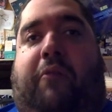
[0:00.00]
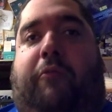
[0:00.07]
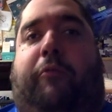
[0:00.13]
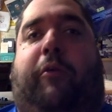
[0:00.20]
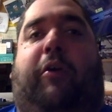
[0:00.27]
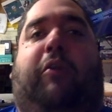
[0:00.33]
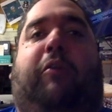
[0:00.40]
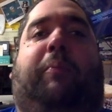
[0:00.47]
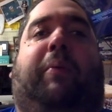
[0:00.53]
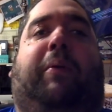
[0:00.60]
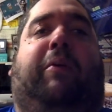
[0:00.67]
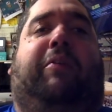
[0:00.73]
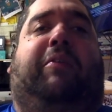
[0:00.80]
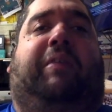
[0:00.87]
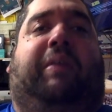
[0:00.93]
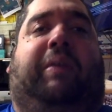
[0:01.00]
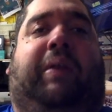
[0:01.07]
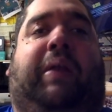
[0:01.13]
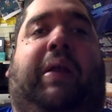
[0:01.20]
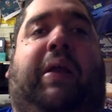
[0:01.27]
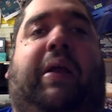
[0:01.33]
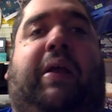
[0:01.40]
first-person
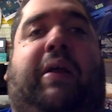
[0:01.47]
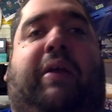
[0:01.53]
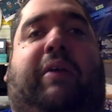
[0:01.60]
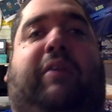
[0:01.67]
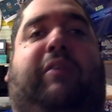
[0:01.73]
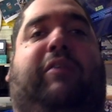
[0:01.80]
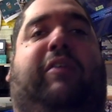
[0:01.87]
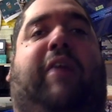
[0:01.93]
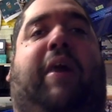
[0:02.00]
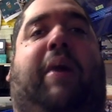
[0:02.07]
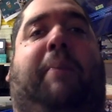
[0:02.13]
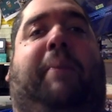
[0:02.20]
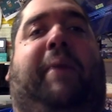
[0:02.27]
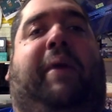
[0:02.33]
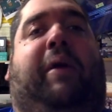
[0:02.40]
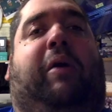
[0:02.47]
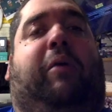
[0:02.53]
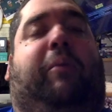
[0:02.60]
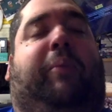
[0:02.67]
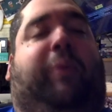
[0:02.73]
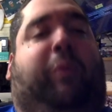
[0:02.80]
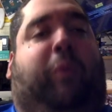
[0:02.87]
zombie
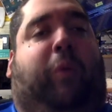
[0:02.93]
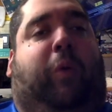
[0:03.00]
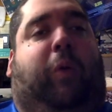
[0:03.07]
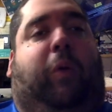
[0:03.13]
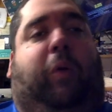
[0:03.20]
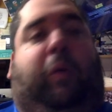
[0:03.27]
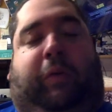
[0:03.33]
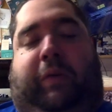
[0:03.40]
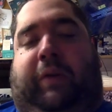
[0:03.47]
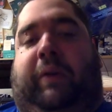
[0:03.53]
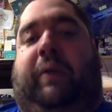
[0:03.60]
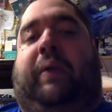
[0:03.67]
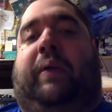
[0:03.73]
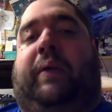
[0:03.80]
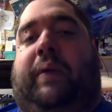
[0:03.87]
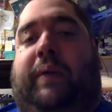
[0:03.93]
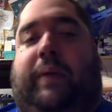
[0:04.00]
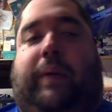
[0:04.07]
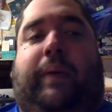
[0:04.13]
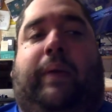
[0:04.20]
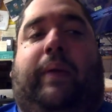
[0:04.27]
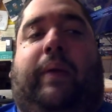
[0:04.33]
open world
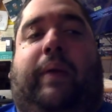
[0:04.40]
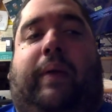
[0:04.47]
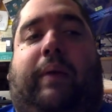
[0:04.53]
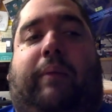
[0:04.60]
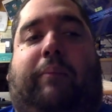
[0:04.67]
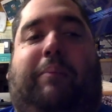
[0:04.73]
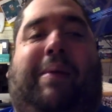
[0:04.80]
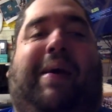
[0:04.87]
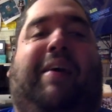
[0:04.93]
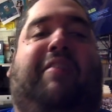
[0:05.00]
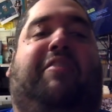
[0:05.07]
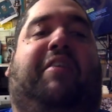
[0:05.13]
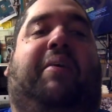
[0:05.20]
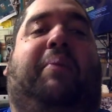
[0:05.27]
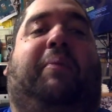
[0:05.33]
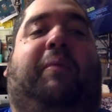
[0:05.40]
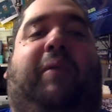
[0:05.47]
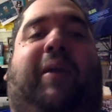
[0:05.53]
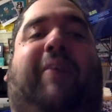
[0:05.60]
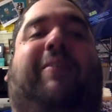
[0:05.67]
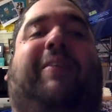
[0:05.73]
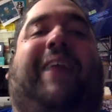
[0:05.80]
mashups,
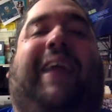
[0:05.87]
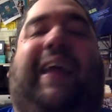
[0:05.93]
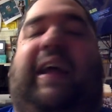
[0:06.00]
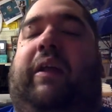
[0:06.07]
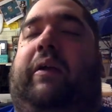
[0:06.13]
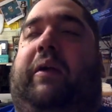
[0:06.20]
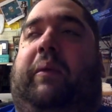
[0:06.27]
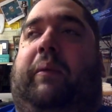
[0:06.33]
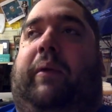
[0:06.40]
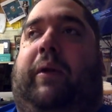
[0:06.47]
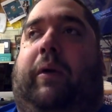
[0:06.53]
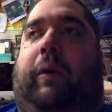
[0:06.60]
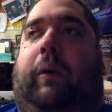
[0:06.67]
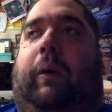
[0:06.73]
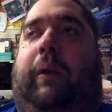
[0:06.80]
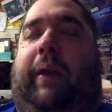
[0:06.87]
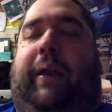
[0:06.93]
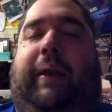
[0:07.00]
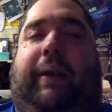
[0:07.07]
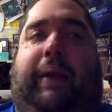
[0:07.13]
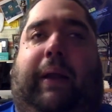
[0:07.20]
whatever the hell you want to call it.